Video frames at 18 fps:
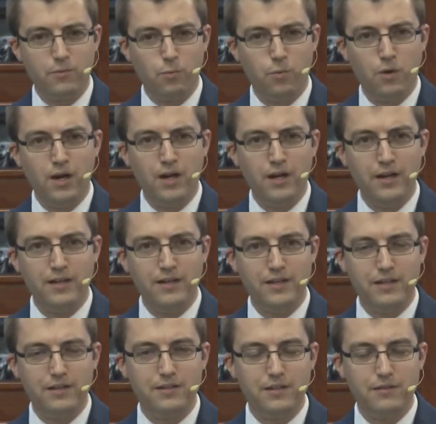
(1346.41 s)
Why,
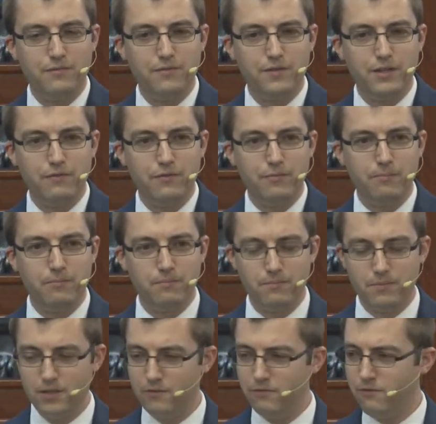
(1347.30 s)
if, if a,
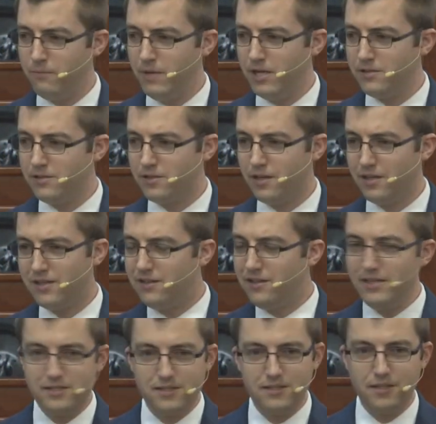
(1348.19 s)
if, a, man's got
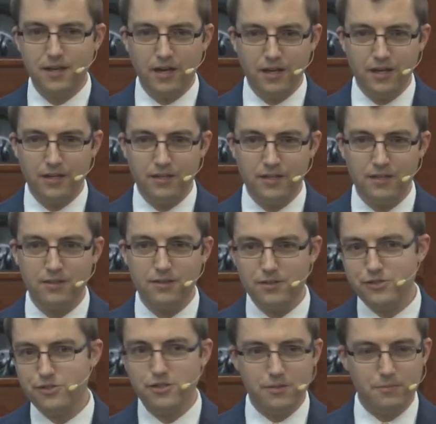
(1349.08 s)
at least nine
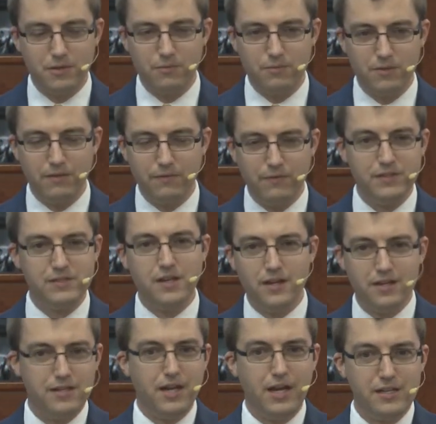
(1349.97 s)
legitimate, if he's
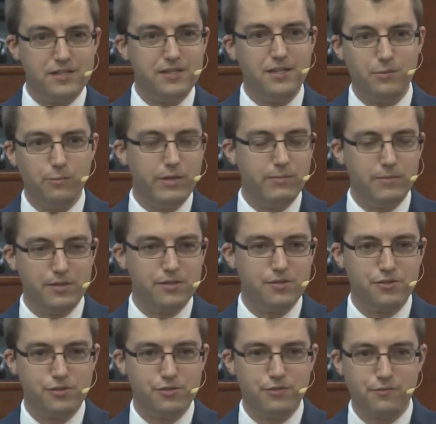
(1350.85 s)
got 19 women
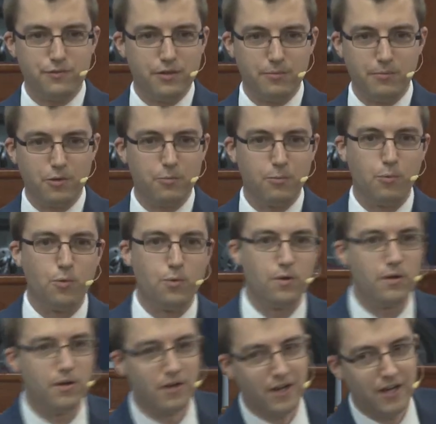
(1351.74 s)
to choose from or
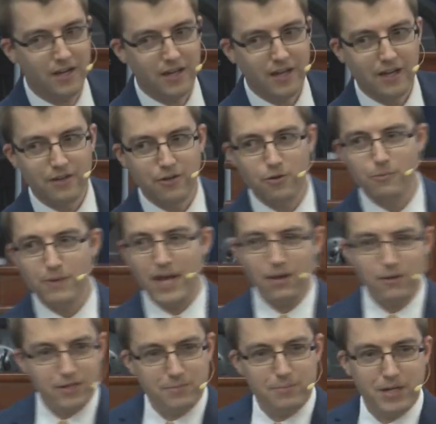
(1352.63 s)
more at home,
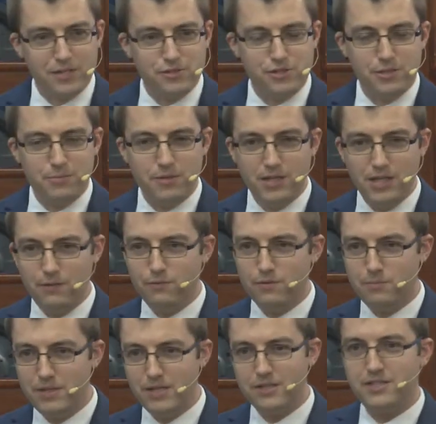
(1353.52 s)
how can Bathsheba
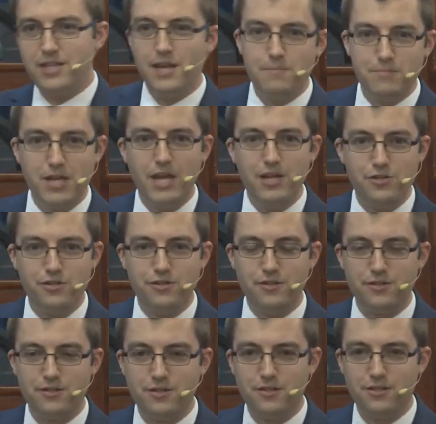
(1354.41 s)
even be a
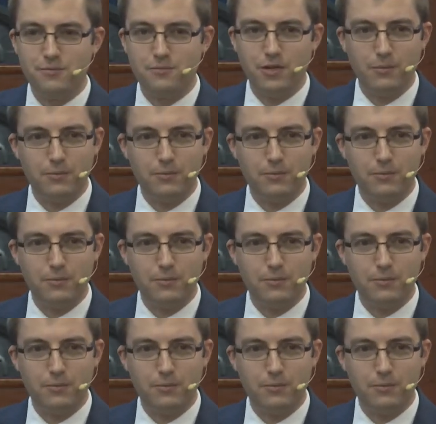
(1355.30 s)
temptation to him?